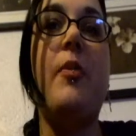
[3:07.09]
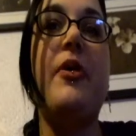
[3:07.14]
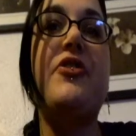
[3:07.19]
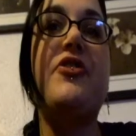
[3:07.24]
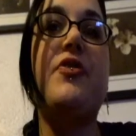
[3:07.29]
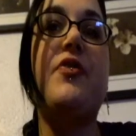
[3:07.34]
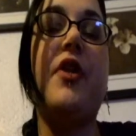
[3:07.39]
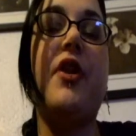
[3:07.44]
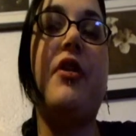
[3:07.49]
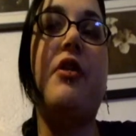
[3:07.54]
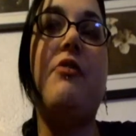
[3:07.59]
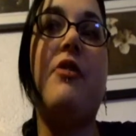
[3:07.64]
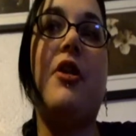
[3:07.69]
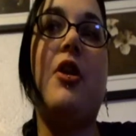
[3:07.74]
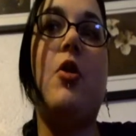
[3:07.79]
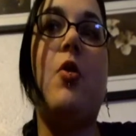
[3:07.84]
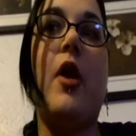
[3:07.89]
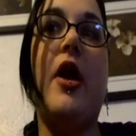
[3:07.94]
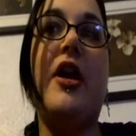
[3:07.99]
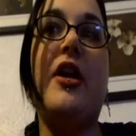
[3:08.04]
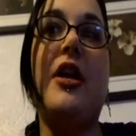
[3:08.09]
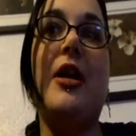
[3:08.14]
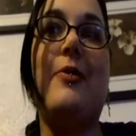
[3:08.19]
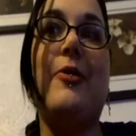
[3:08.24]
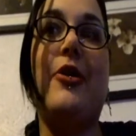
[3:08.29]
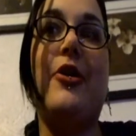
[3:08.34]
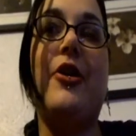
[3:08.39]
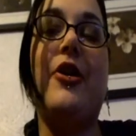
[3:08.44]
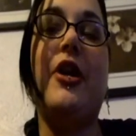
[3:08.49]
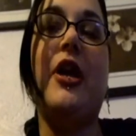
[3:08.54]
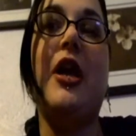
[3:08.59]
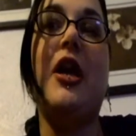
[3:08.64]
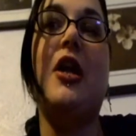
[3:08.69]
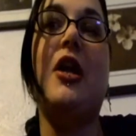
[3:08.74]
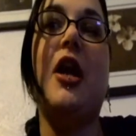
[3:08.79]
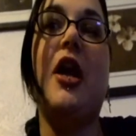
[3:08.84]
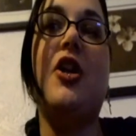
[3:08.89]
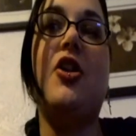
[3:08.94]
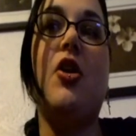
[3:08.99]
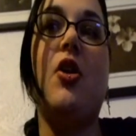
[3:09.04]
it's a very, very quiet neighborhood,
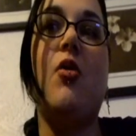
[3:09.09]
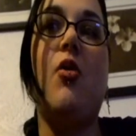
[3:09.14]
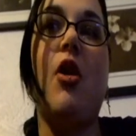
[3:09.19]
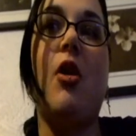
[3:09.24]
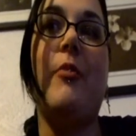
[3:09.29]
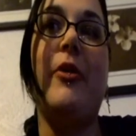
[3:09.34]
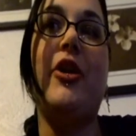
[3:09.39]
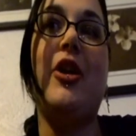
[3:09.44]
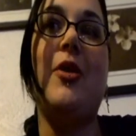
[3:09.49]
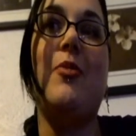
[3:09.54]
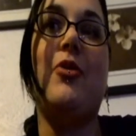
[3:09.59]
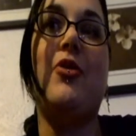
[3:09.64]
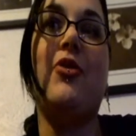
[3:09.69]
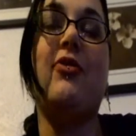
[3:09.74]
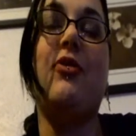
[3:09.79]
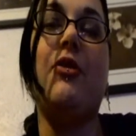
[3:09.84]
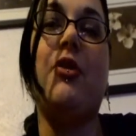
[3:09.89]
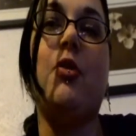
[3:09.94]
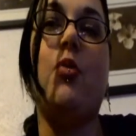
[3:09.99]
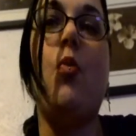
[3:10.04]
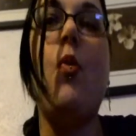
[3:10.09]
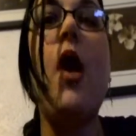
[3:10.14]
and I know all my neighbors very